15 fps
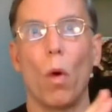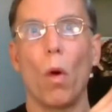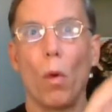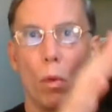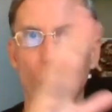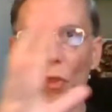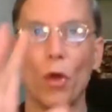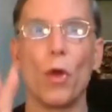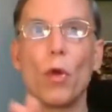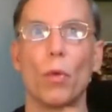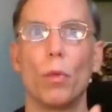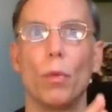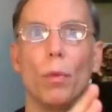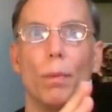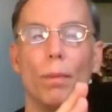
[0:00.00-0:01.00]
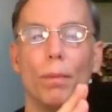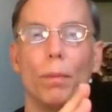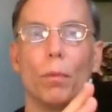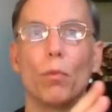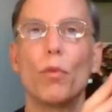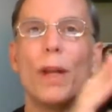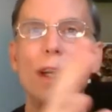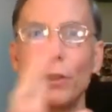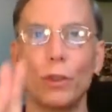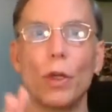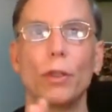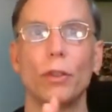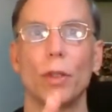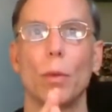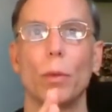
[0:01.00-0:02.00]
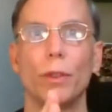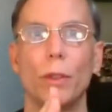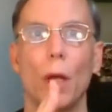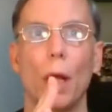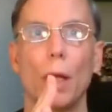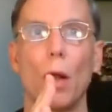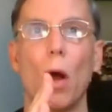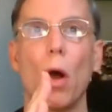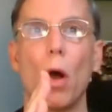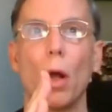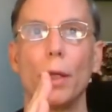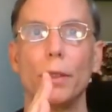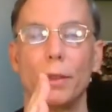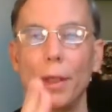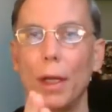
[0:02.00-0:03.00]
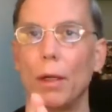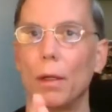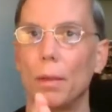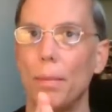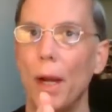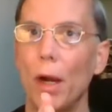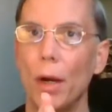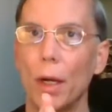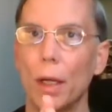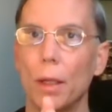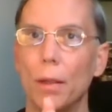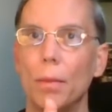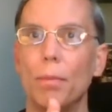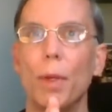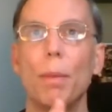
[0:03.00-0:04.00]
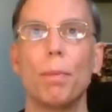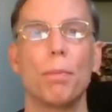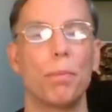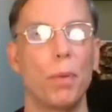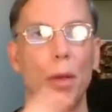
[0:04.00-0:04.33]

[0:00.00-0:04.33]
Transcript: the research that was done on standard American people,